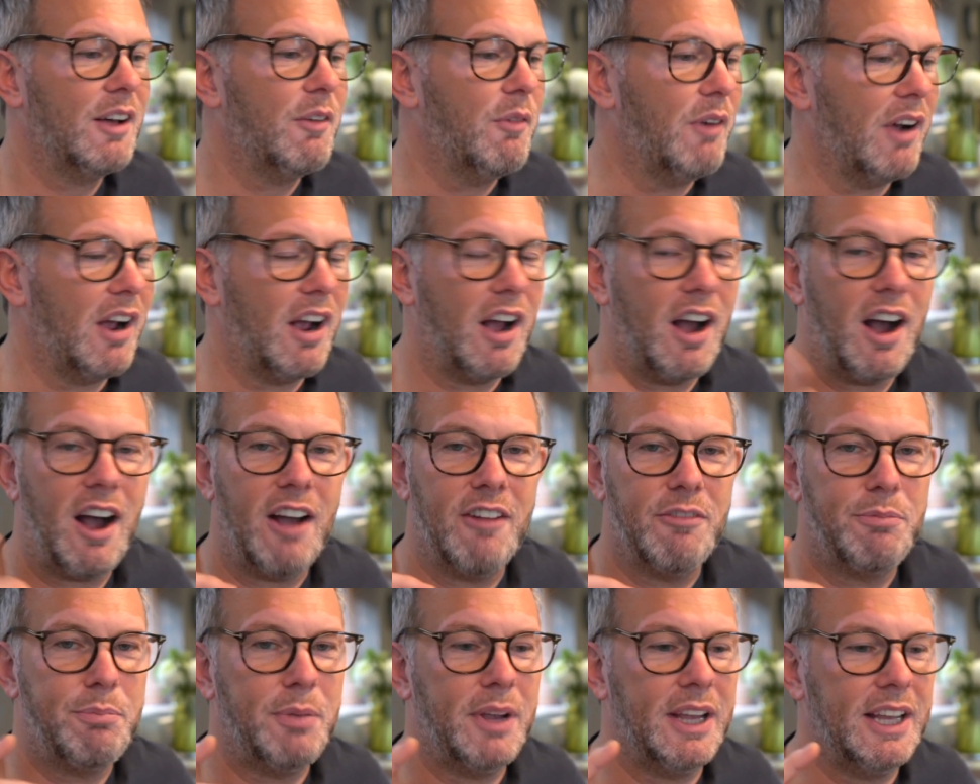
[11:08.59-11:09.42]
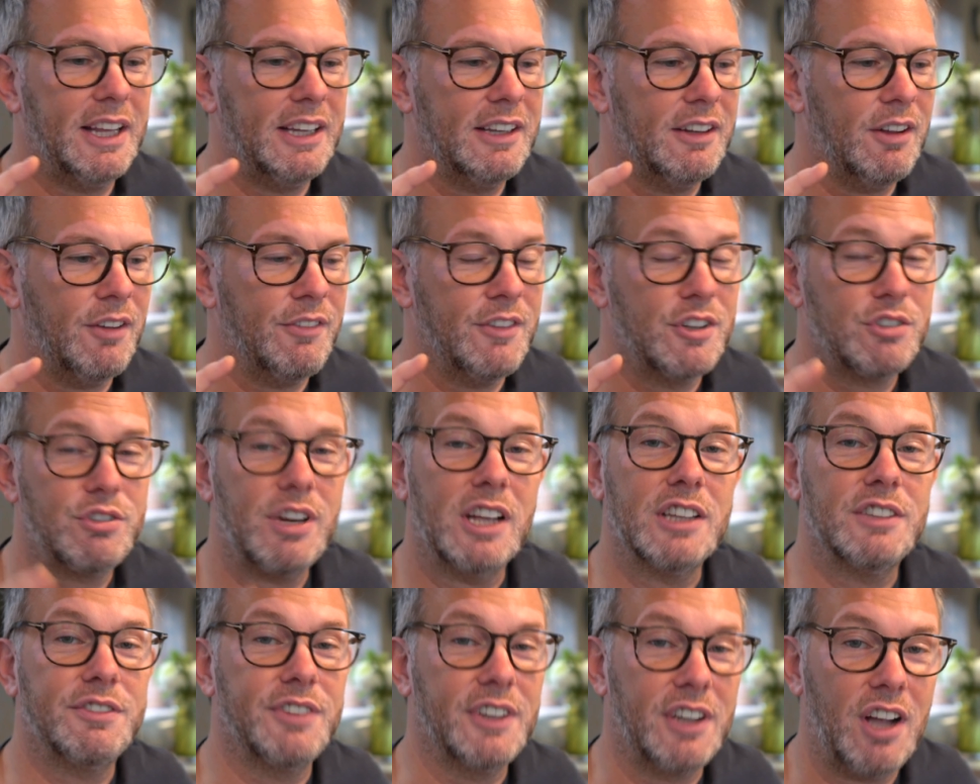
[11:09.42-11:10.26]
where I've been on the
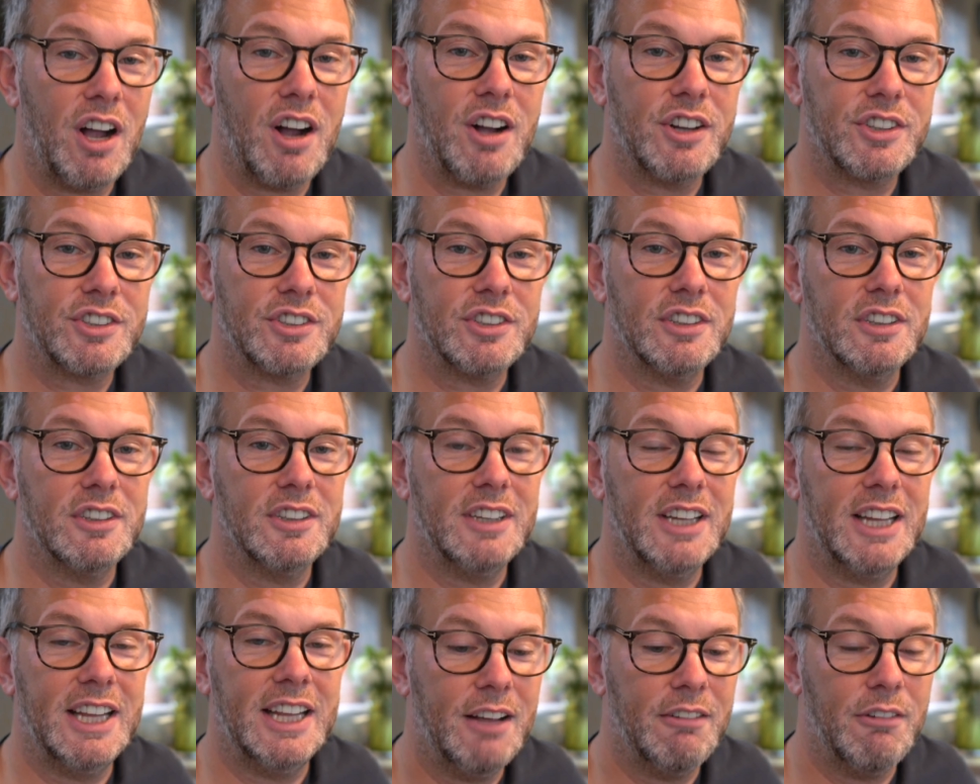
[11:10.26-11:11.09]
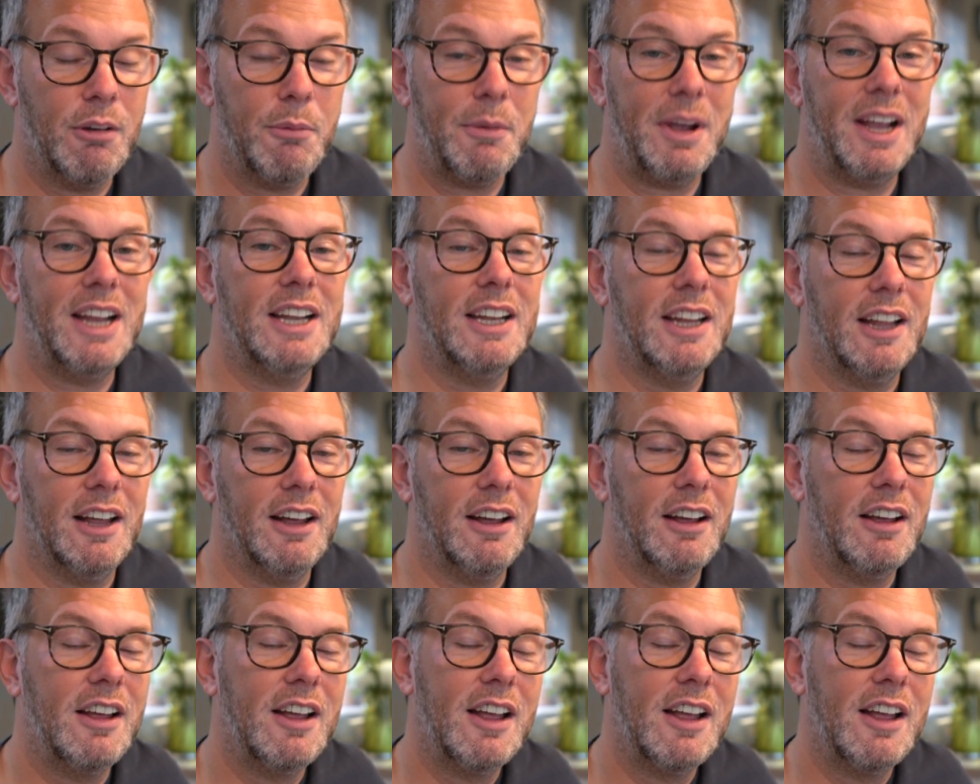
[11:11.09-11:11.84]
Transfiguration in Romania,